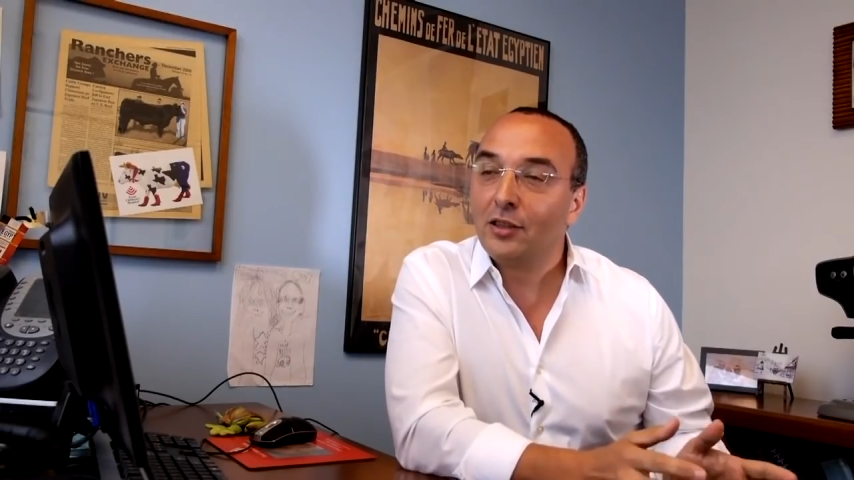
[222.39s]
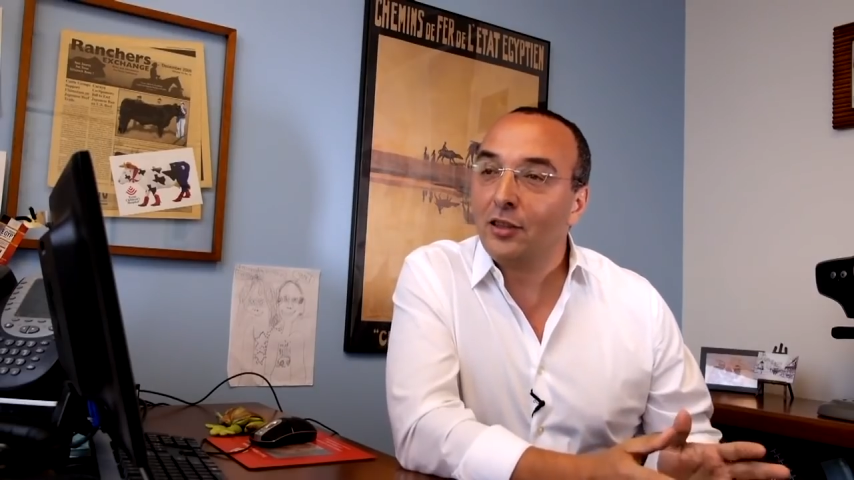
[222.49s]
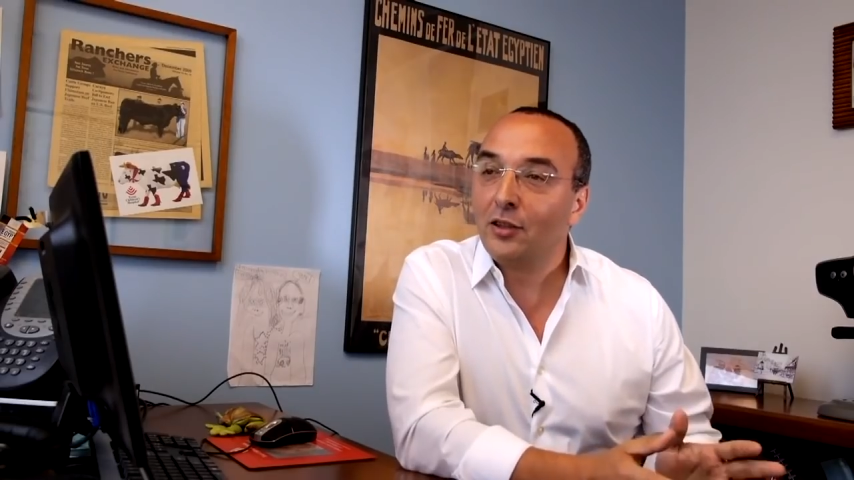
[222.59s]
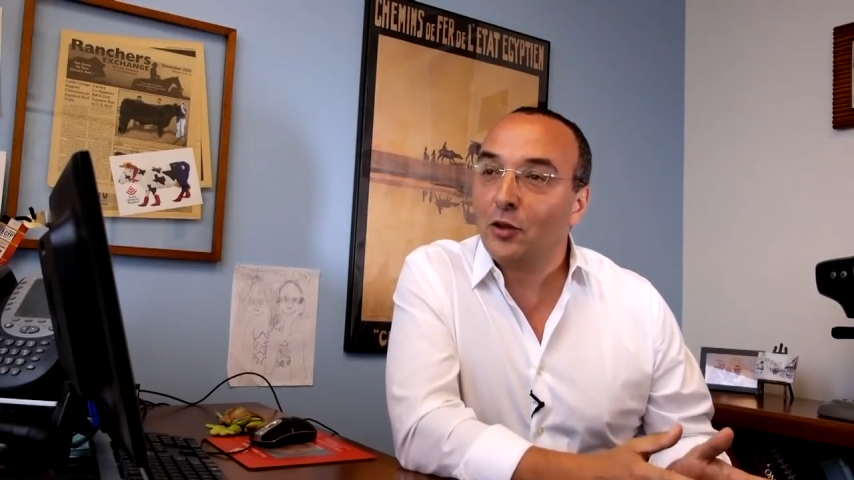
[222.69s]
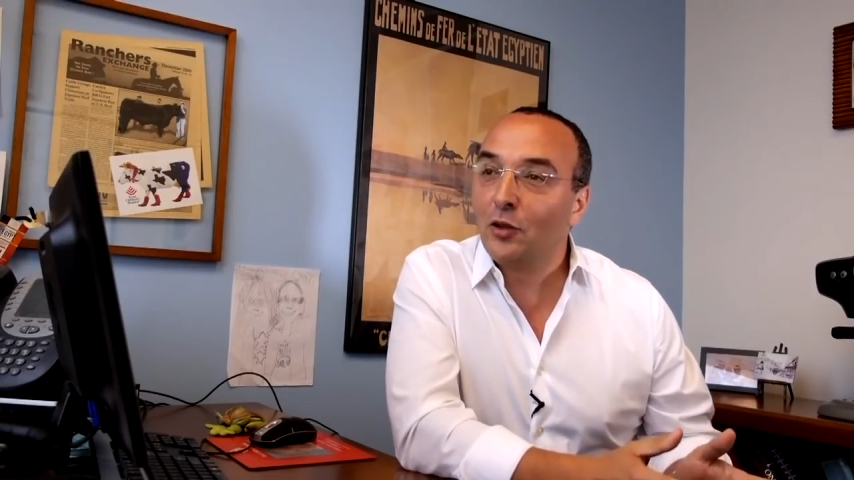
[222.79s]

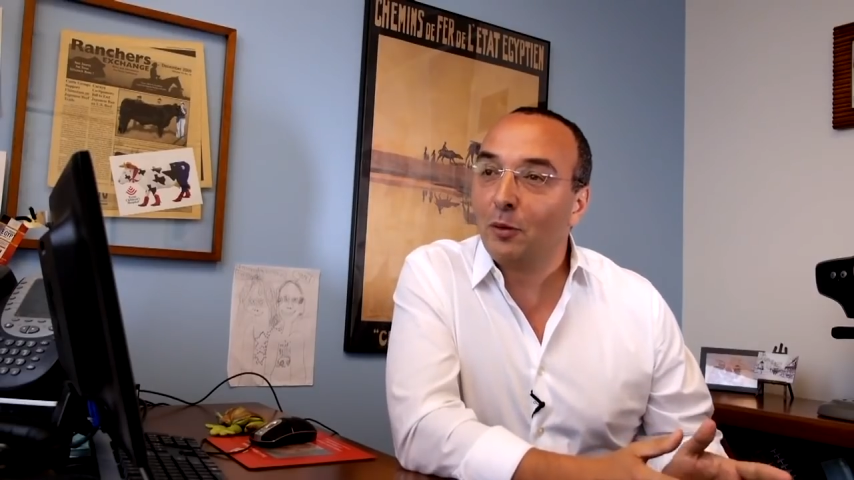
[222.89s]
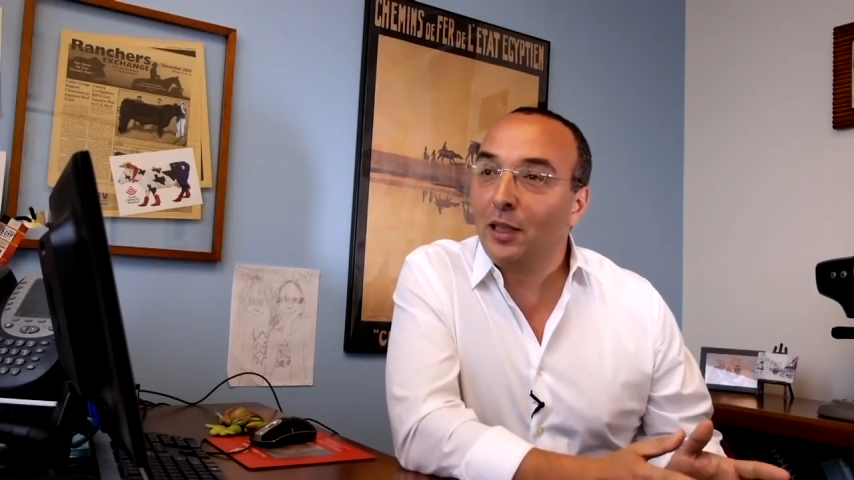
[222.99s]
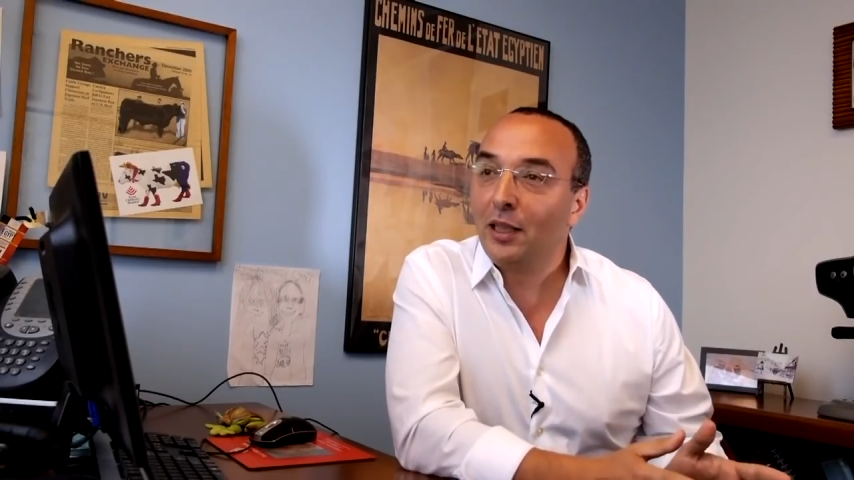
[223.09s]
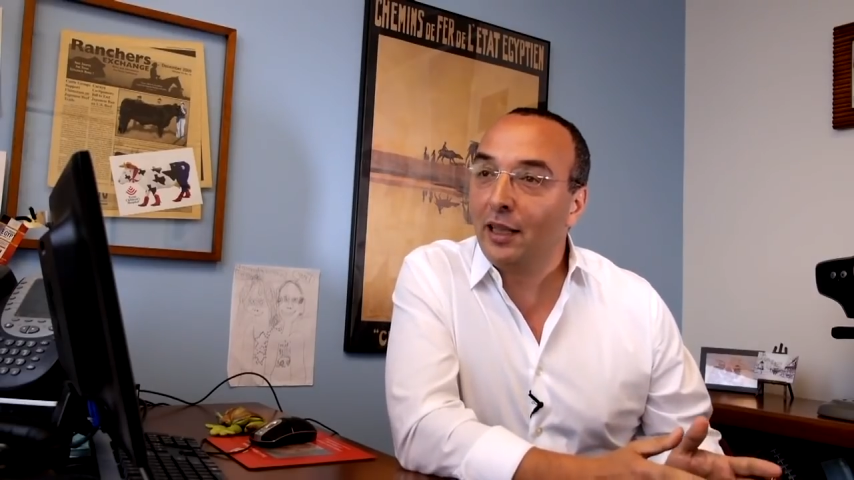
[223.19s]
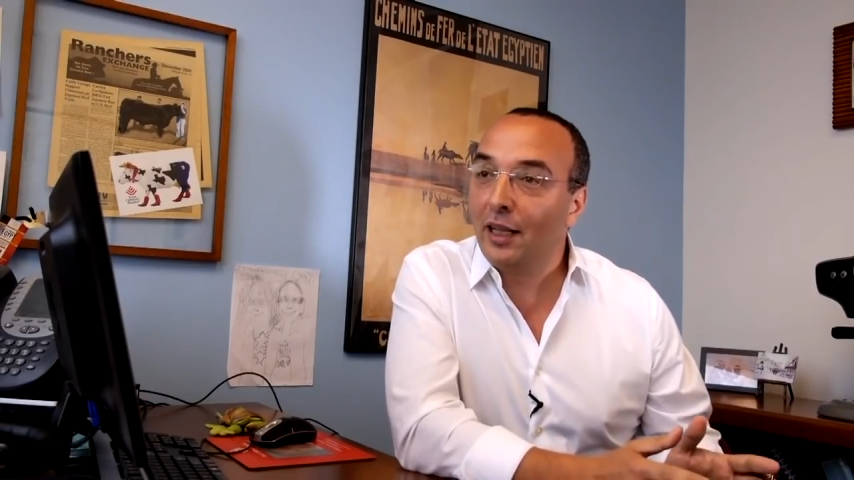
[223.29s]
this should not
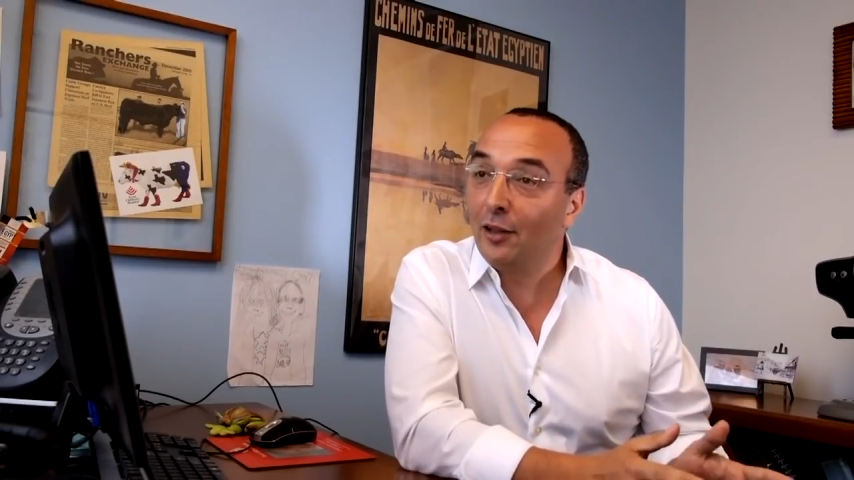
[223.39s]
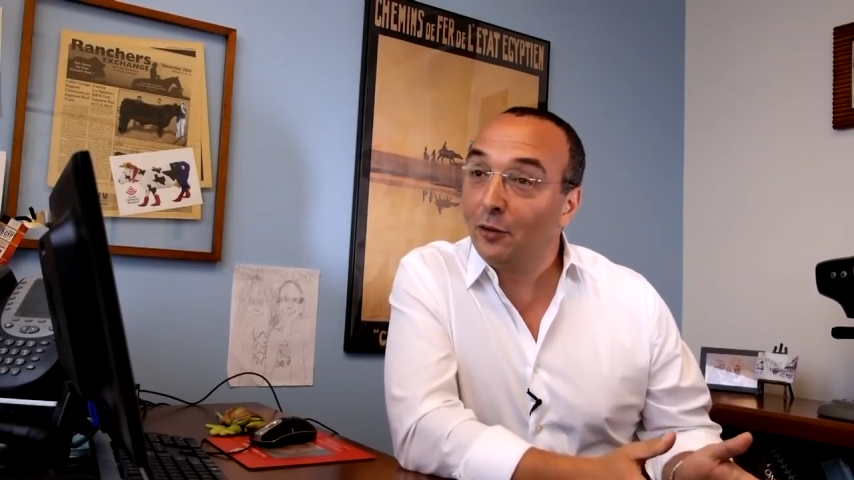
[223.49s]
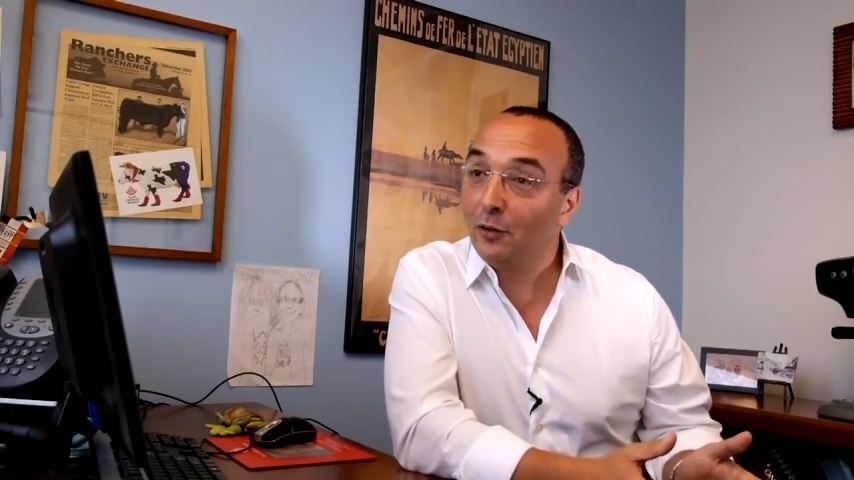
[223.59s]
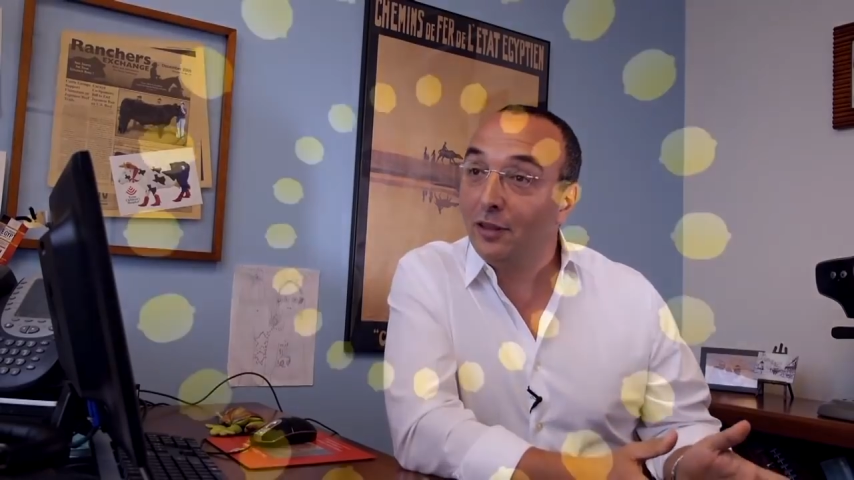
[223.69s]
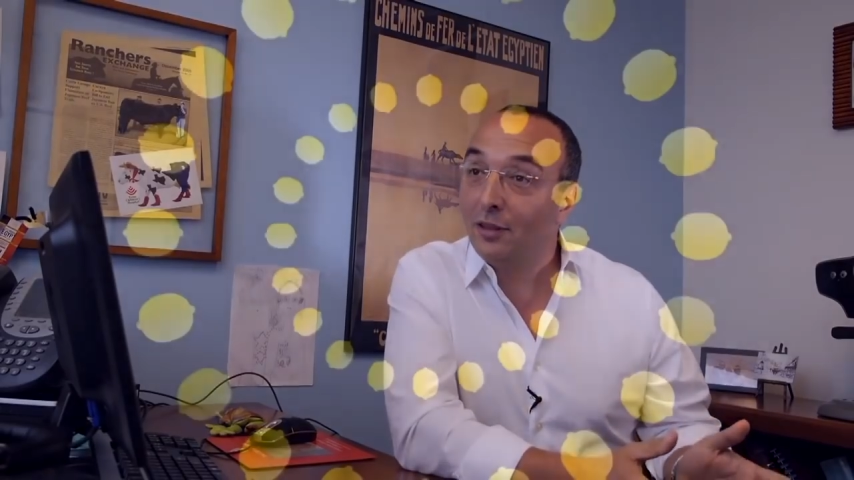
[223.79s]
be the end
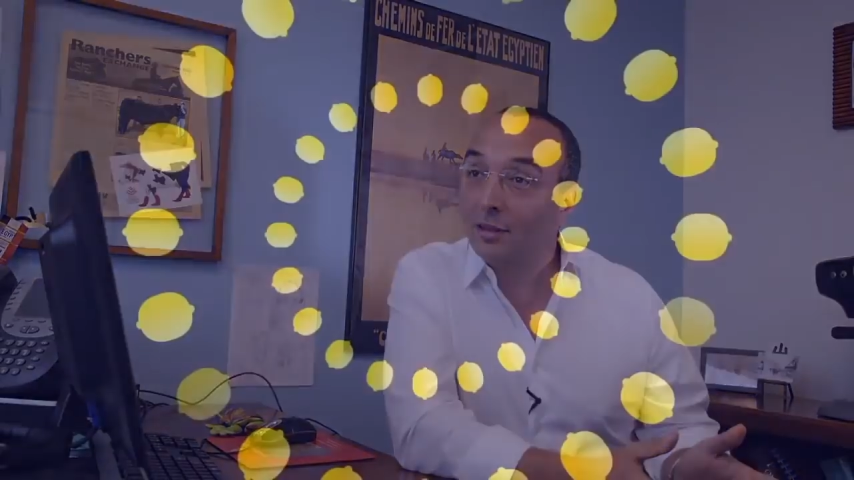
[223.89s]
of it.